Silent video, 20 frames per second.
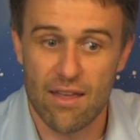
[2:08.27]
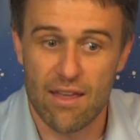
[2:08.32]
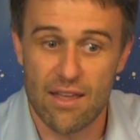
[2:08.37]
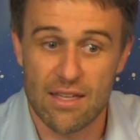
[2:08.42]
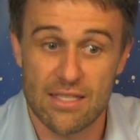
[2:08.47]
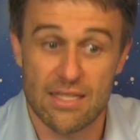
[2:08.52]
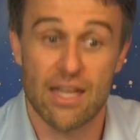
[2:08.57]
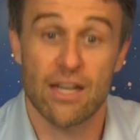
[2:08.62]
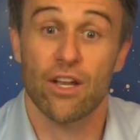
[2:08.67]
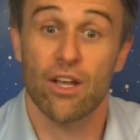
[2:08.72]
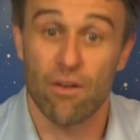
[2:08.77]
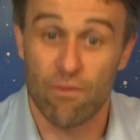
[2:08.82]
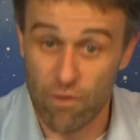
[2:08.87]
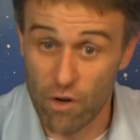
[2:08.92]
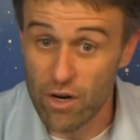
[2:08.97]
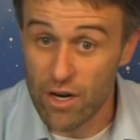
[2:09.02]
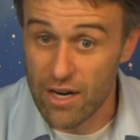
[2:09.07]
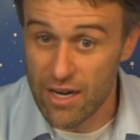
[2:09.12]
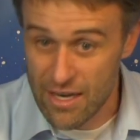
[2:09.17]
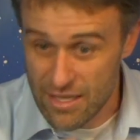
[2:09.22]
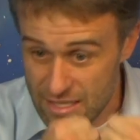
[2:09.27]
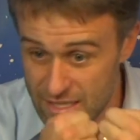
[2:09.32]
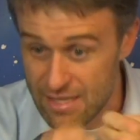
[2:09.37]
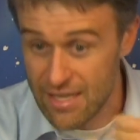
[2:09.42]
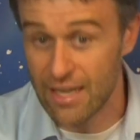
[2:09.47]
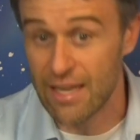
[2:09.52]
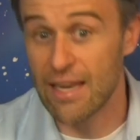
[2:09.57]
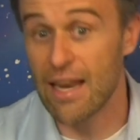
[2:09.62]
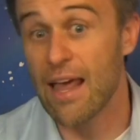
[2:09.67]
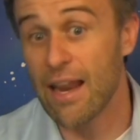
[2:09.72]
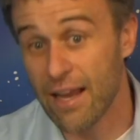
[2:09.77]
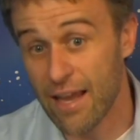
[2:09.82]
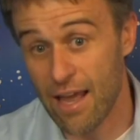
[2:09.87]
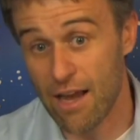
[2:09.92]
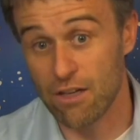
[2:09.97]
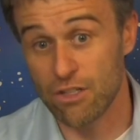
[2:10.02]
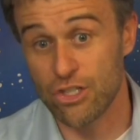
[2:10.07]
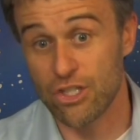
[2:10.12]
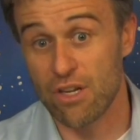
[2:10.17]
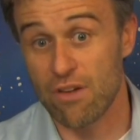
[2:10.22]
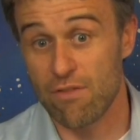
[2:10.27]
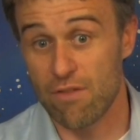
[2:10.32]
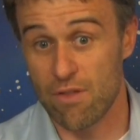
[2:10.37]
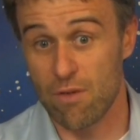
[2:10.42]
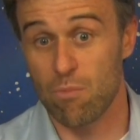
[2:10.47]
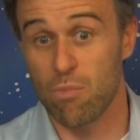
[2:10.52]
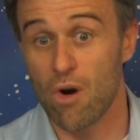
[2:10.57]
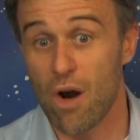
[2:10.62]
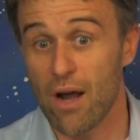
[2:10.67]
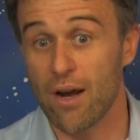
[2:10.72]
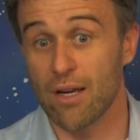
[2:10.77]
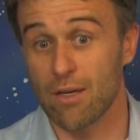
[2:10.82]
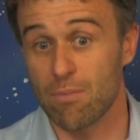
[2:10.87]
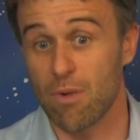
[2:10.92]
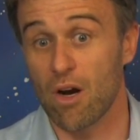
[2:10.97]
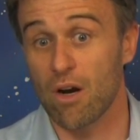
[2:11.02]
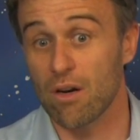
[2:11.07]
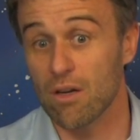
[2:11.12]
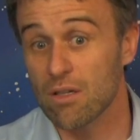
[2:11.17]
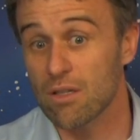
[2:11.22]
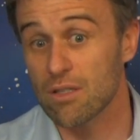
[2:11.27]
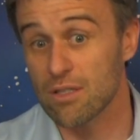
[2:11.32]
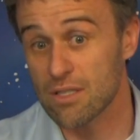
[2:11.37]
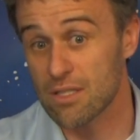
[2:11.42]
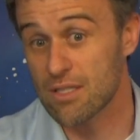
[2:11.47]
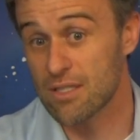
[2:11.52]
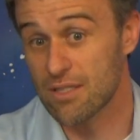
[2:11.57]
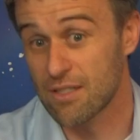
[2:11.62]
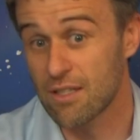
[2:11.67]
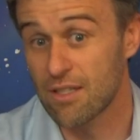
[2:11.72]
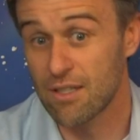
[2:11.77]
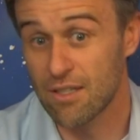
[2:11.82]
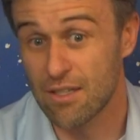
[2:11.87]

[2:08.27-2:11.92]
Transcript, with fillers: is then converted into the kinetic energy of the product particles.